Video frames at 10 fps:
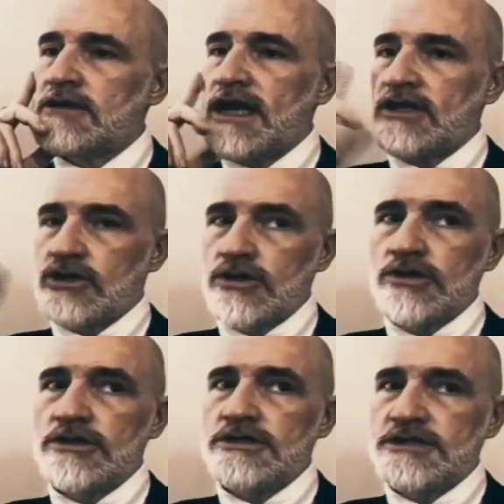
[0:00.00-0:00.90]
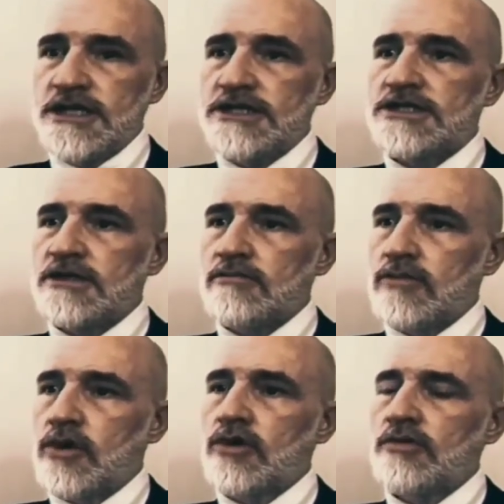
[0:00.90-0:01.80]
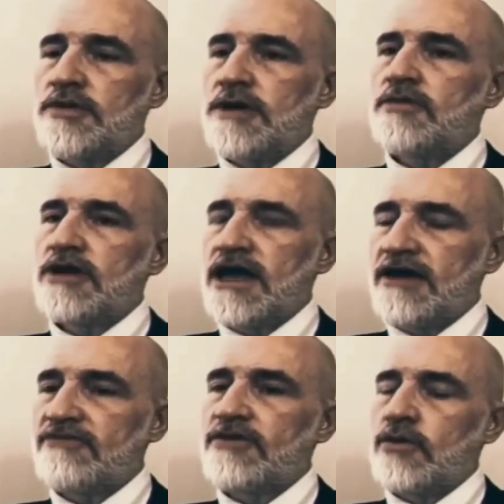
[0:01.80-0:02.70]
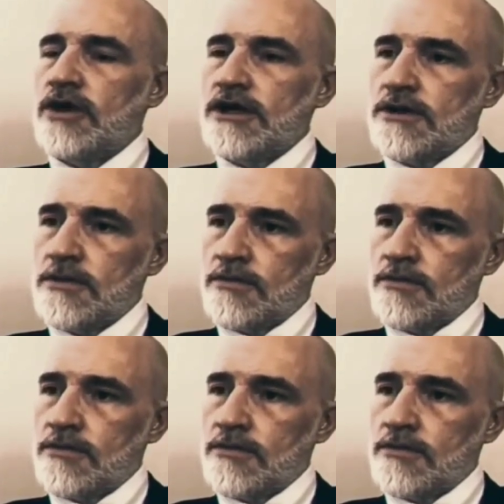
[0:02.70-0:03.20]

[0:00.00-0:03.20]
And good, decent, moral people everywhere